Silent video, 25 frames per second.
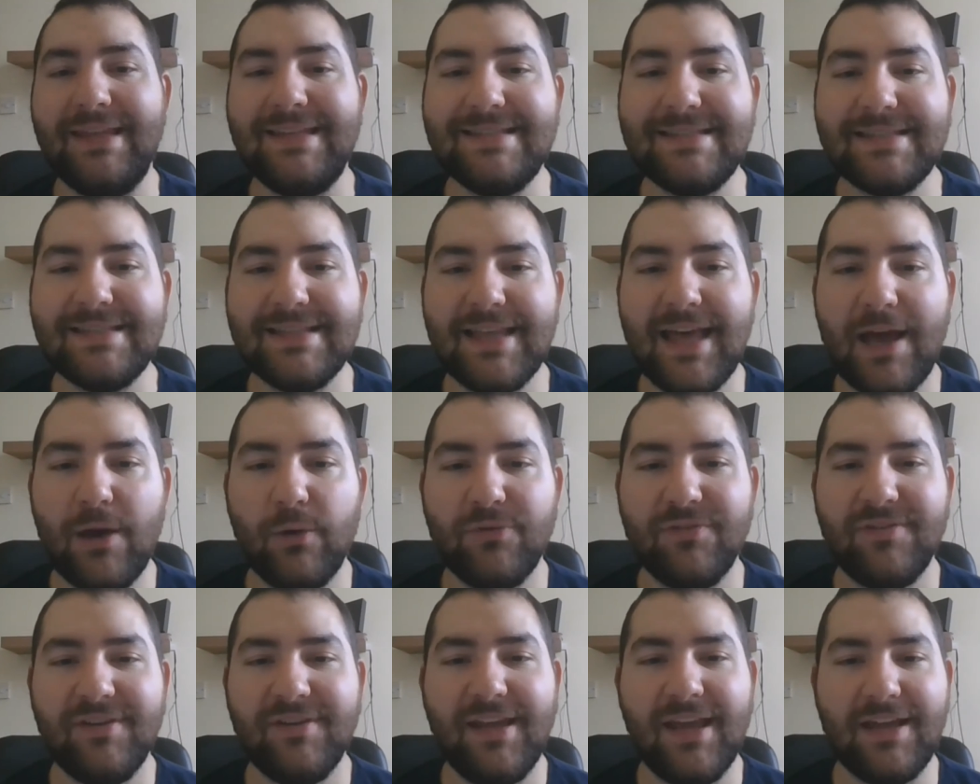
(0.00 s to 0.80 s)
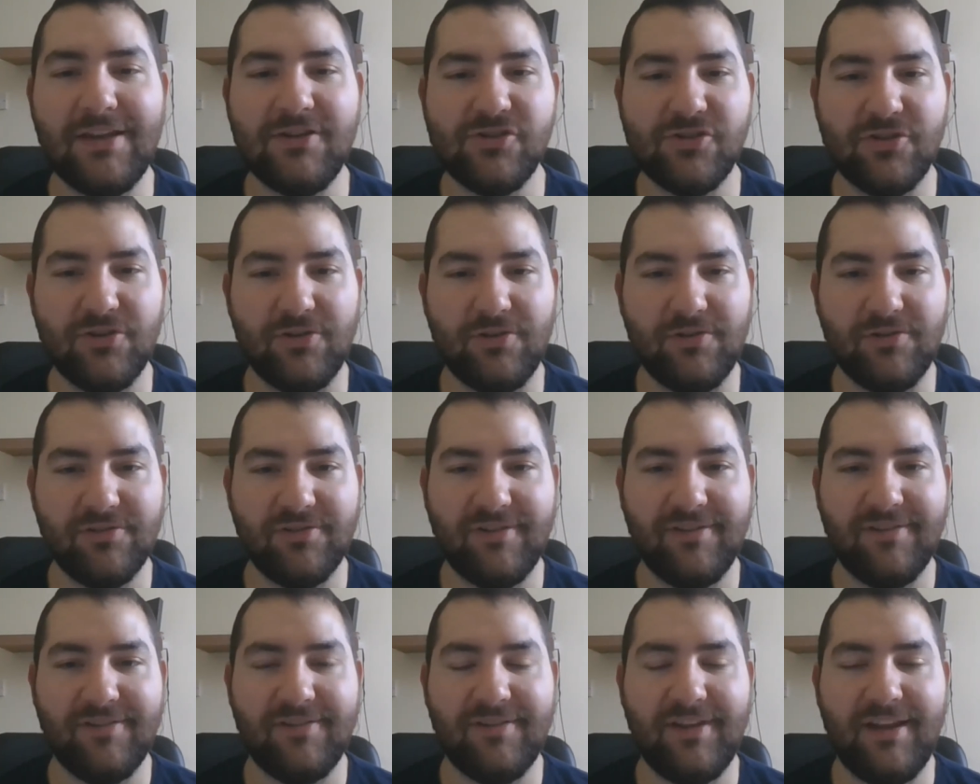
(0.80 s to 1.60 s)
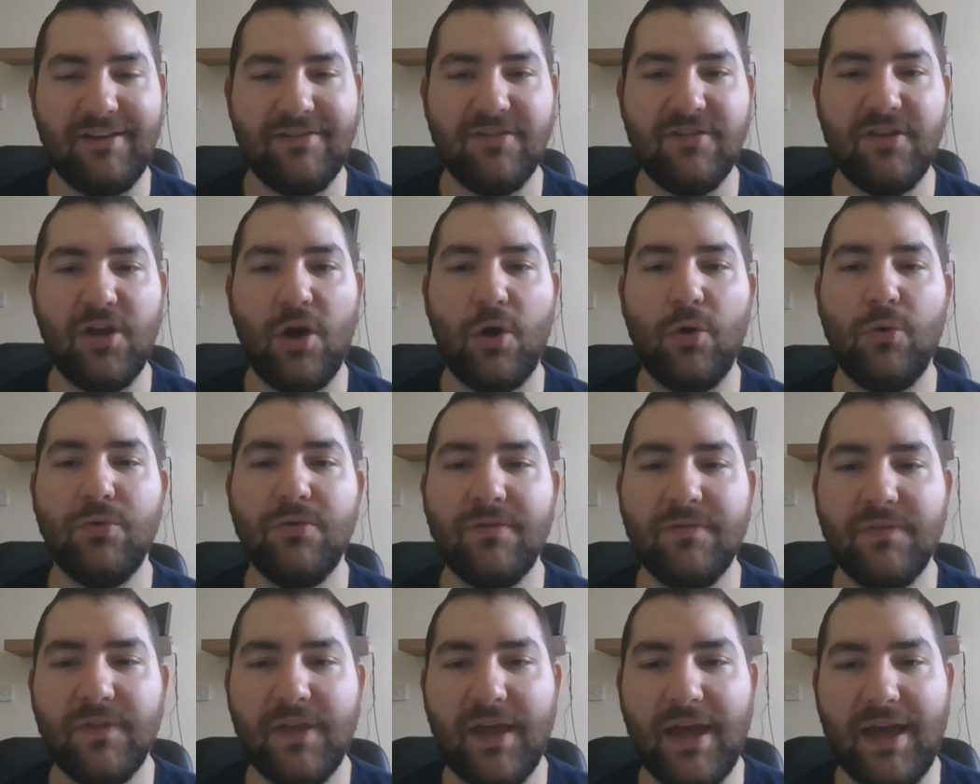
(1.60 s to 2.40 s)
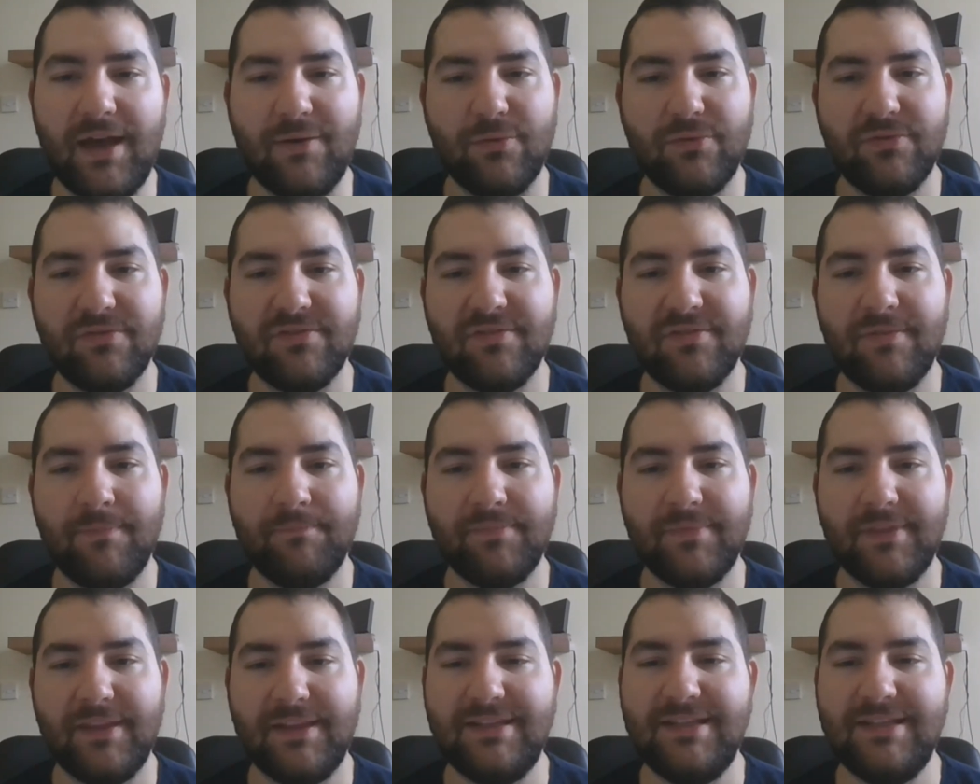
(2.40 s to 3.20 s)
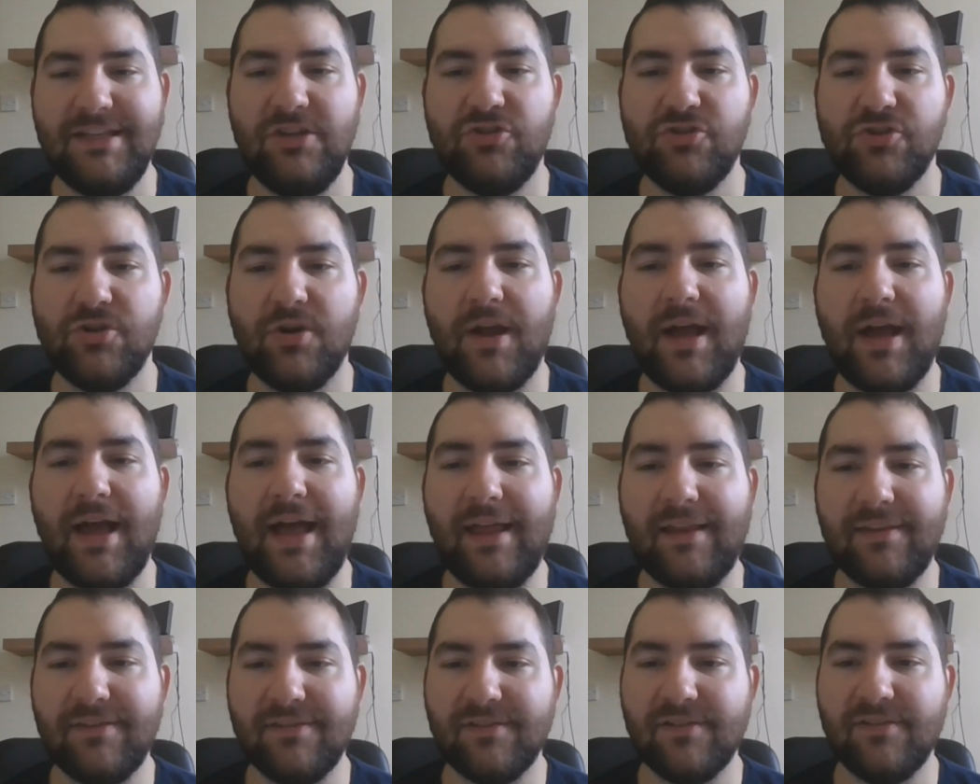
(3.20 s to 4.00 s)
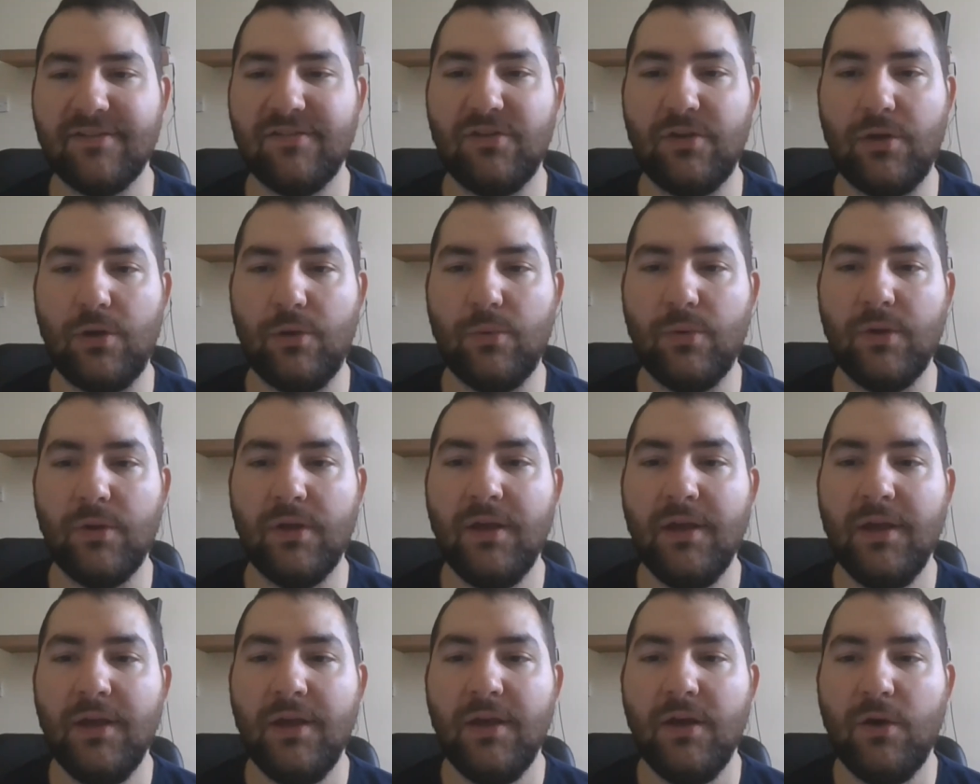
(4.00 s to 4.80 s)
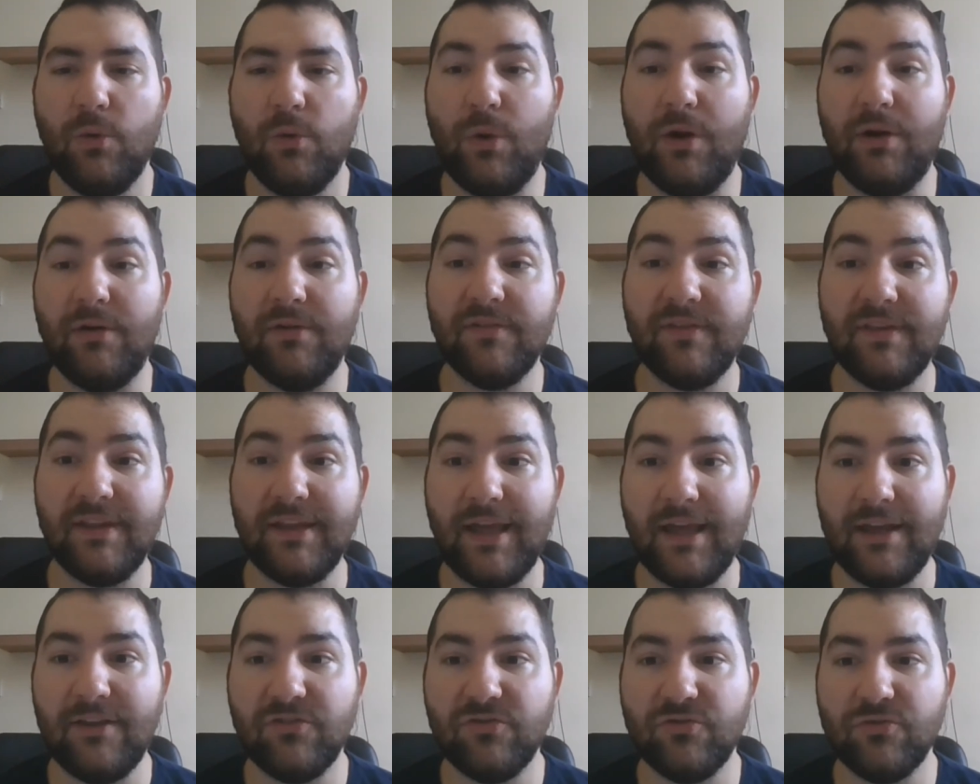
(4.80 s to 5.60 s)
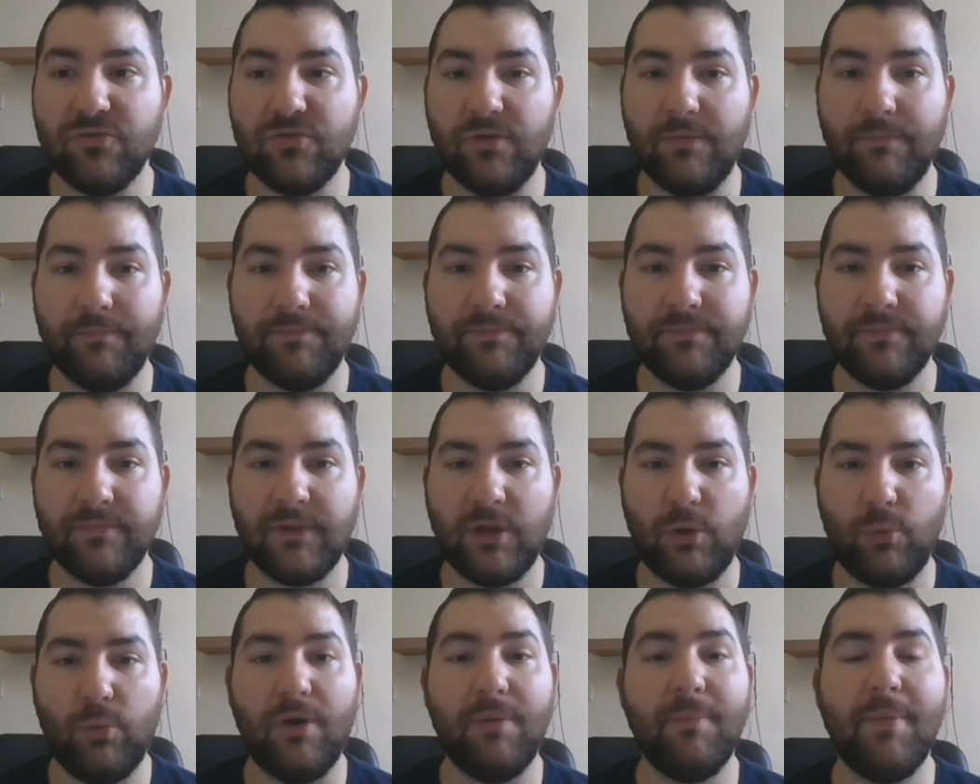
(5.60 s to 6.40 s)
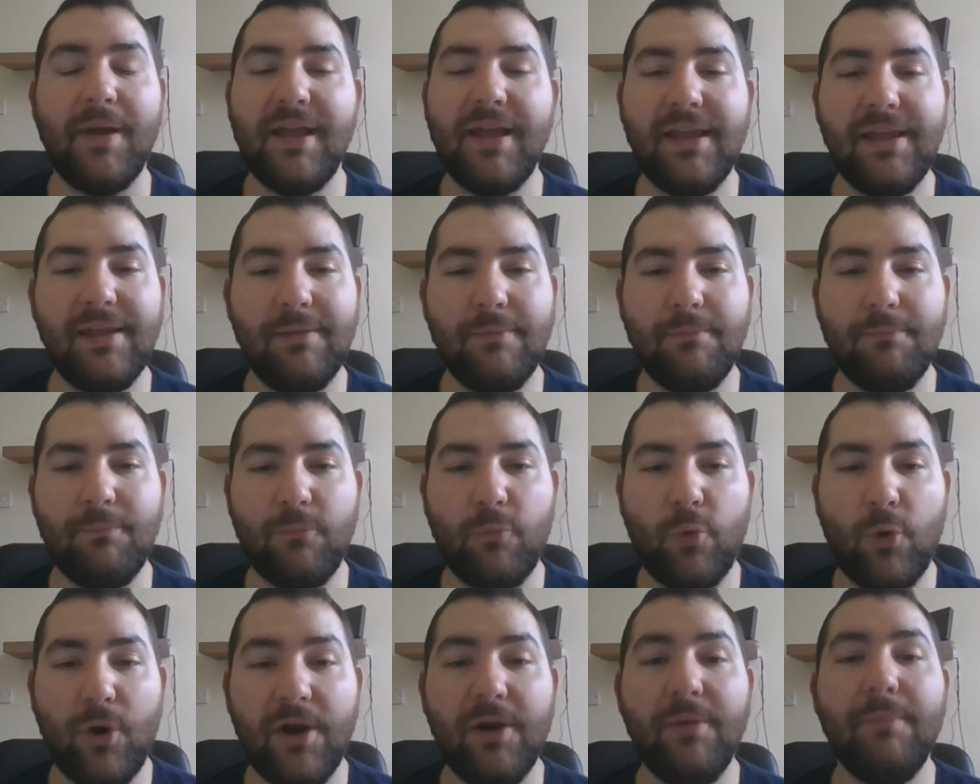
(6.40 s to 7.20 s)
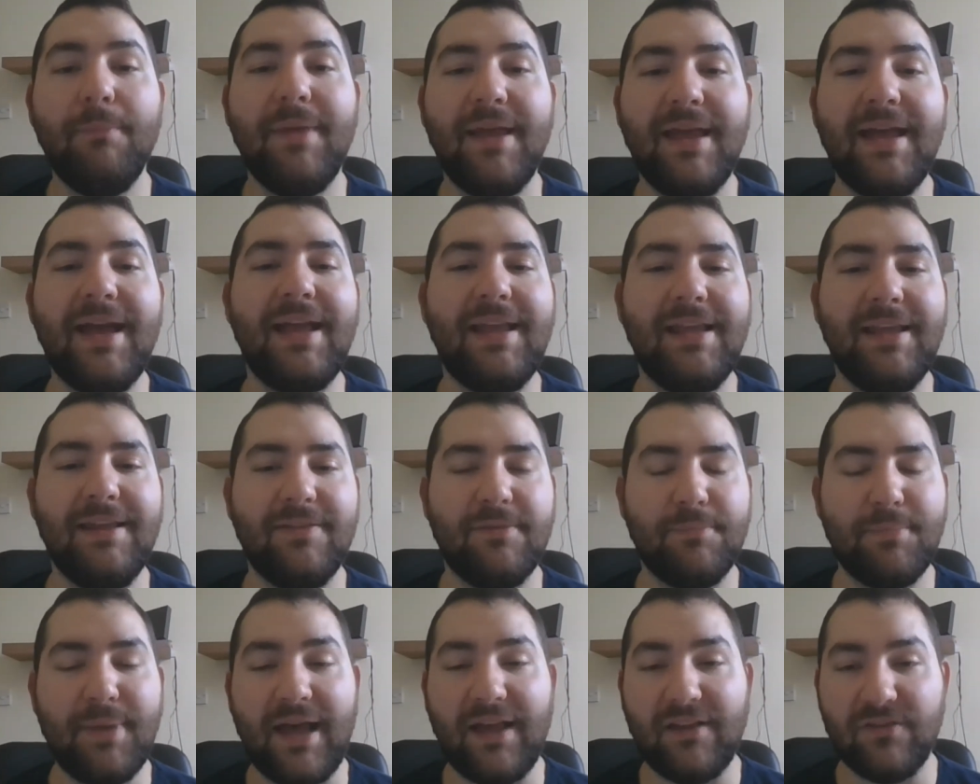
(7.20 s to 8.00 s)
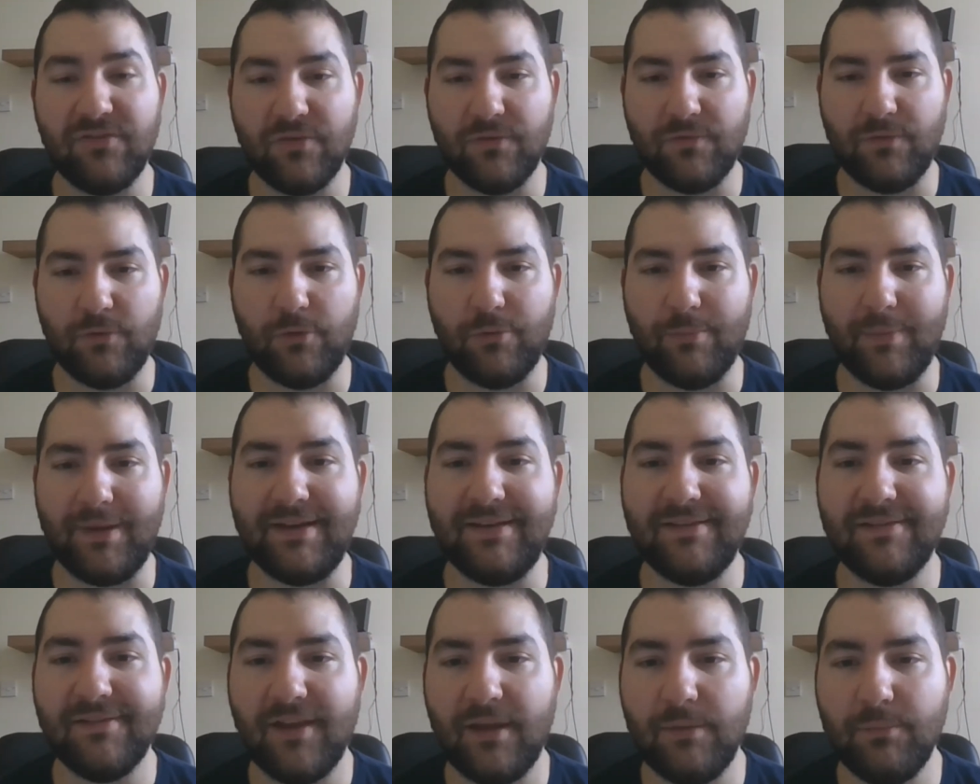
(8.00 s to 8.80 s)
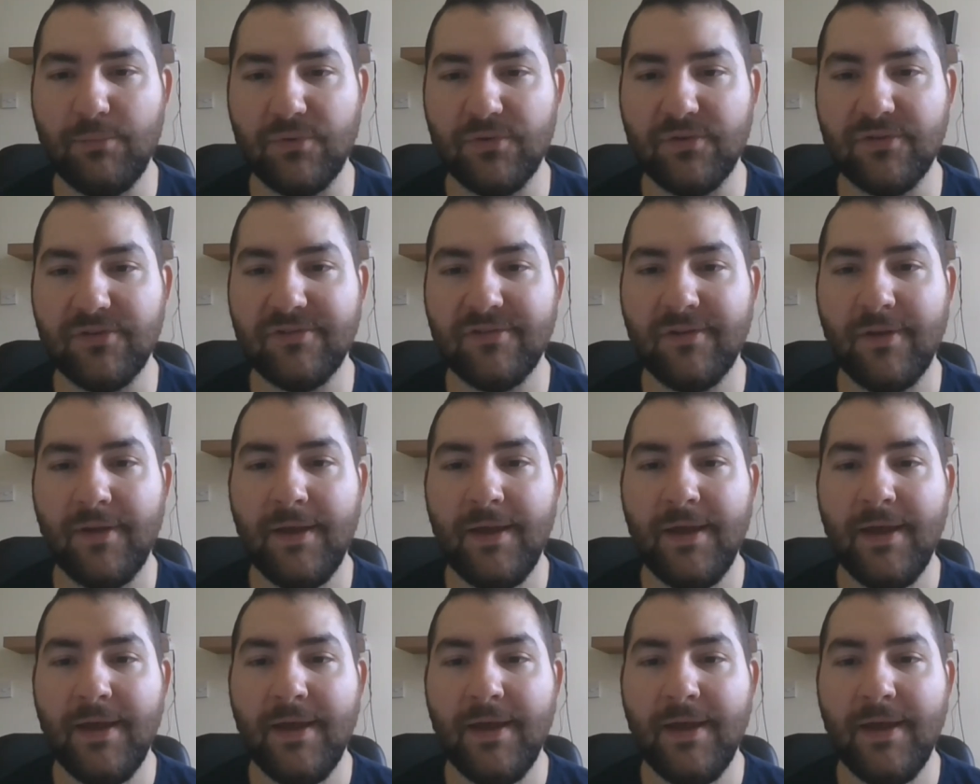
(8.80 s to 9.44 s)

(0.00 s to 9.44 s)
into the house he enters, and say to the owner of the house, 'The teacher asks you, where is the guest room? Where may I eat the Passover with my disciples?'